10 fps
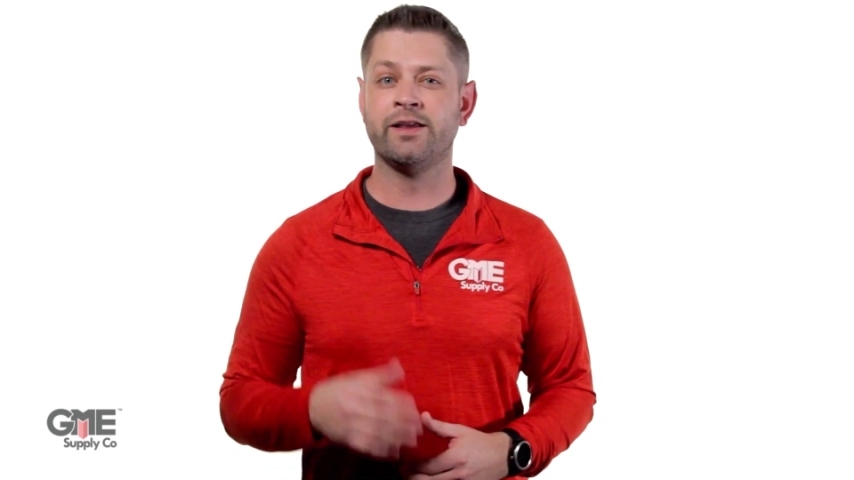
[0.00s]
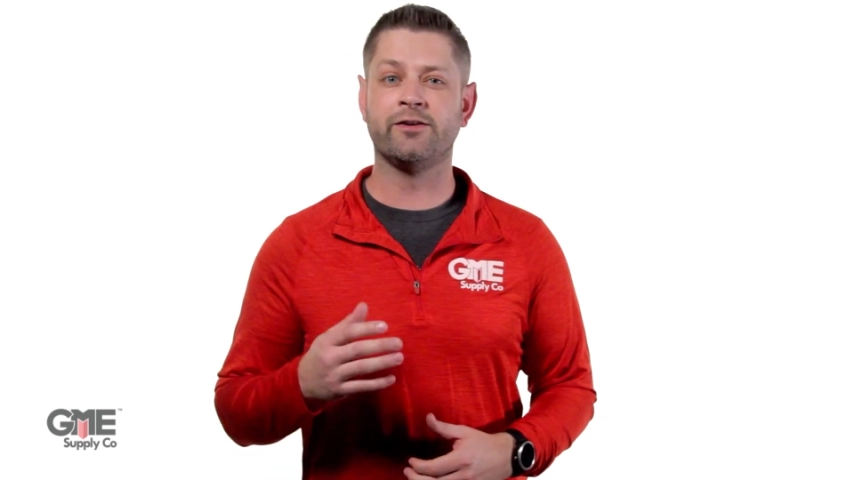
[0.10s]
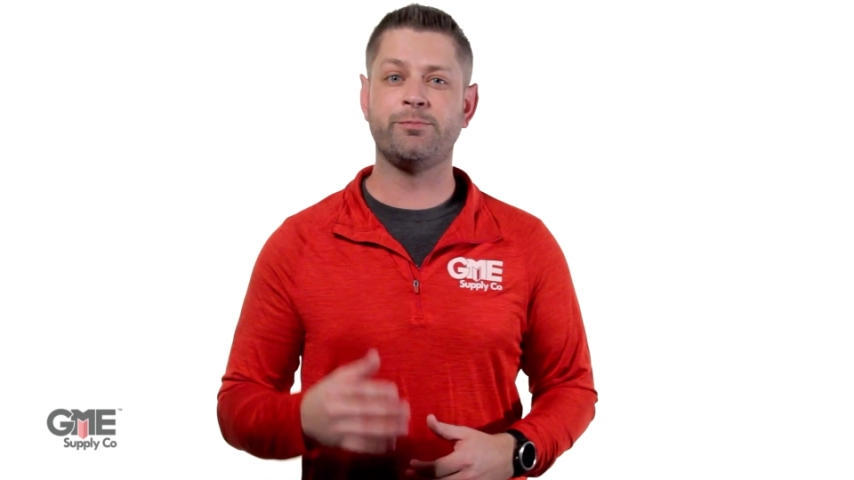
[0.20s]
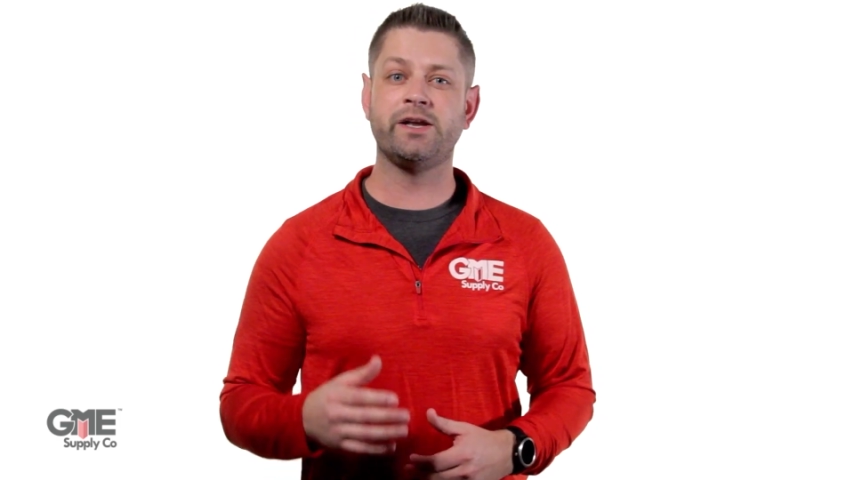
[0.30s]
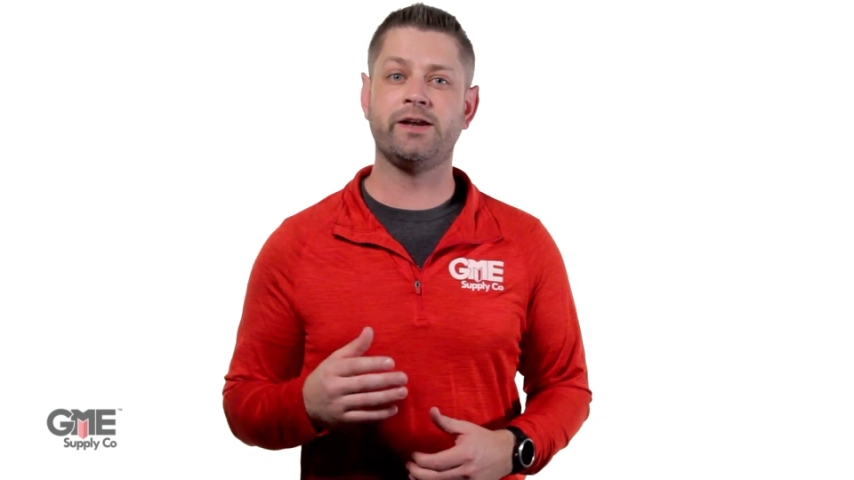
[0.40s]
that
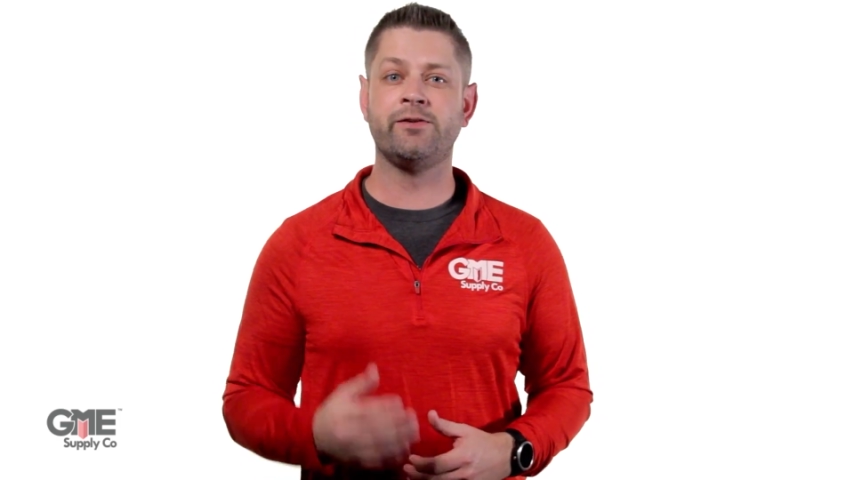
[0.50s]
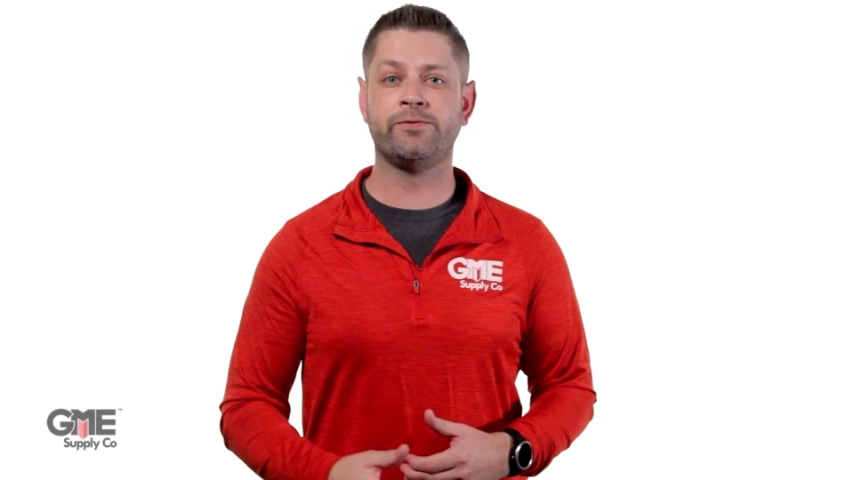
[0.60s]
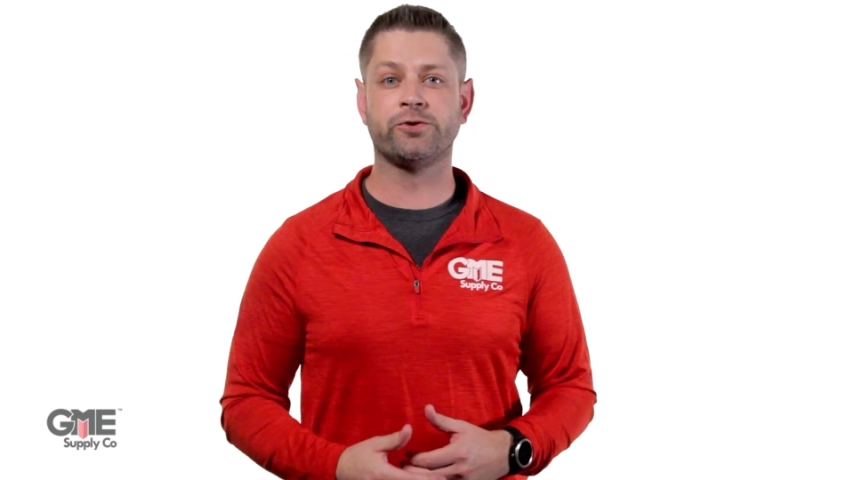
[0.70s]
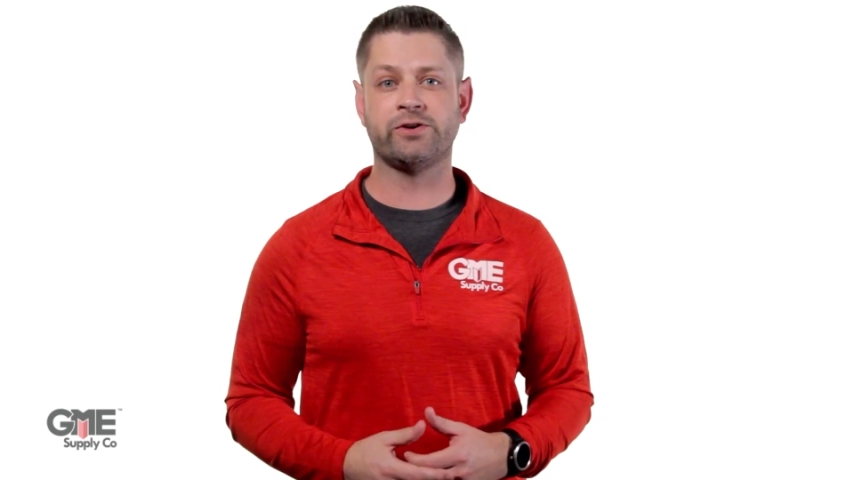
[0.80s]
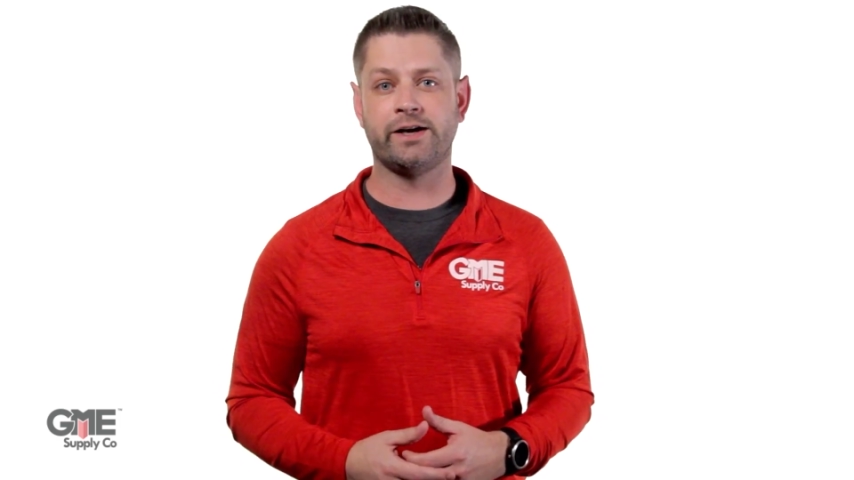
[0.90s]
have been
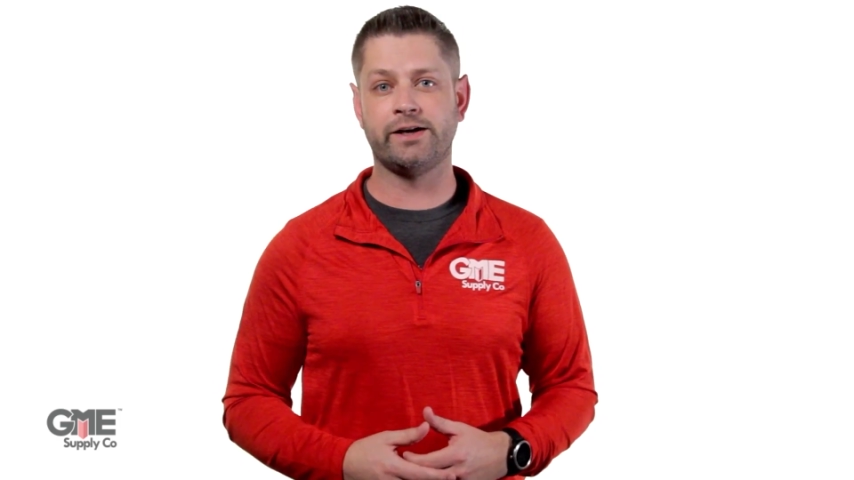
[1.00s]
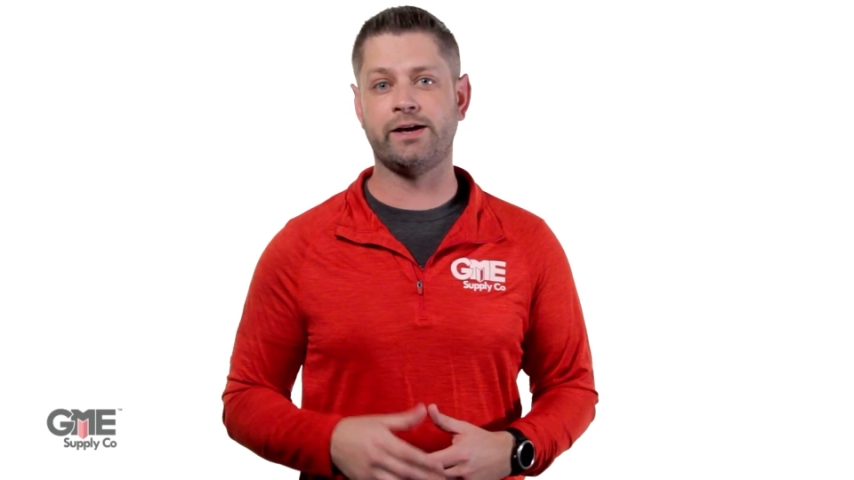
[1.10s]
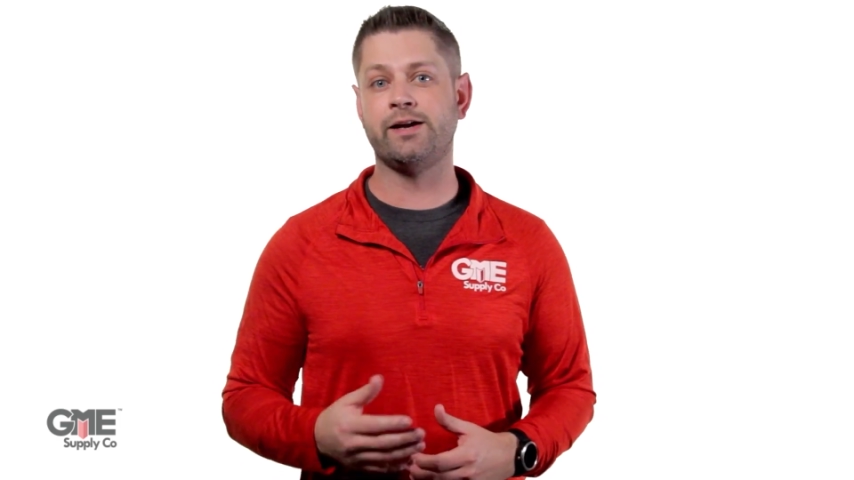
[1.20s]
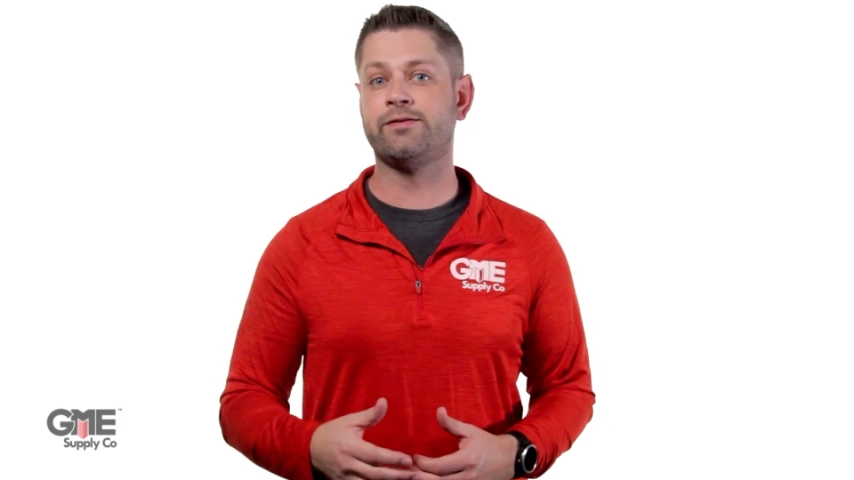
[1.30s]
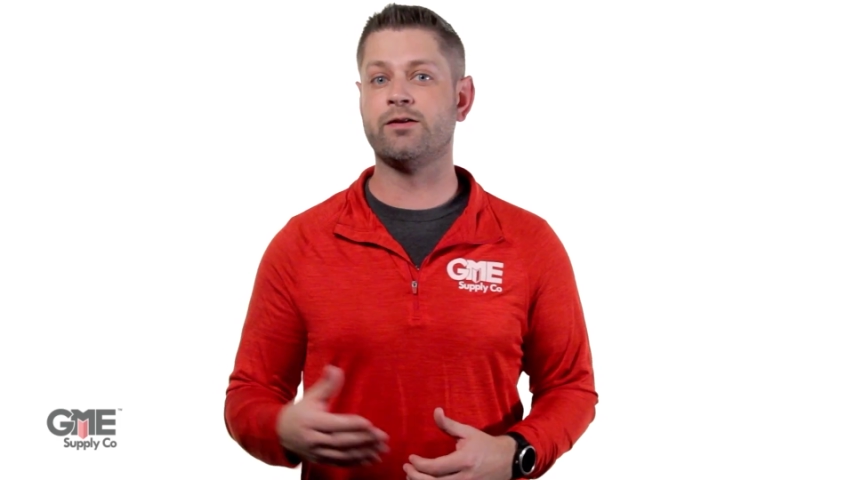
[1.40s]
infiltrated into